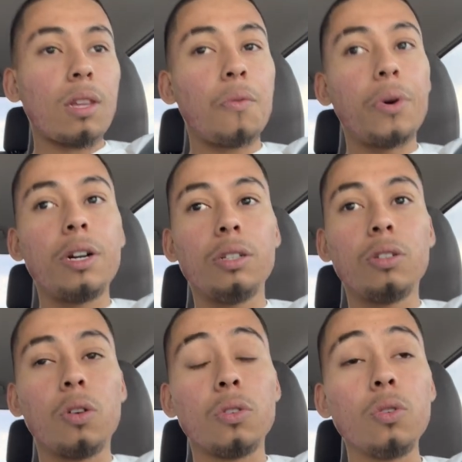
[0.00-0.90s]
Where,
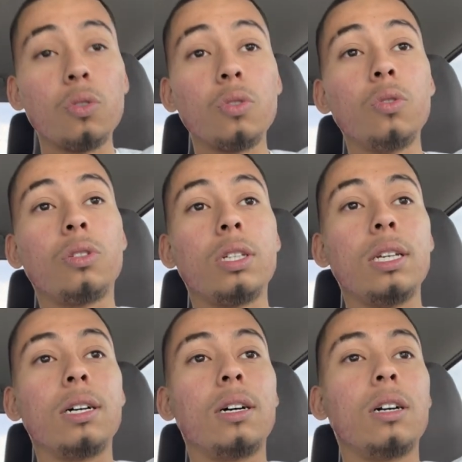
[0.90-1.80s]
you
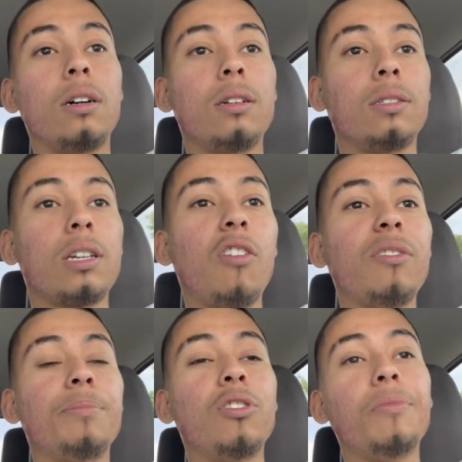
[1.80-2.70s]
see a
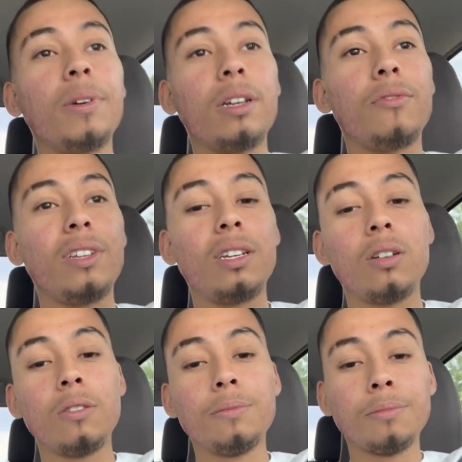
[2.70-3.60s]
self-improvement video,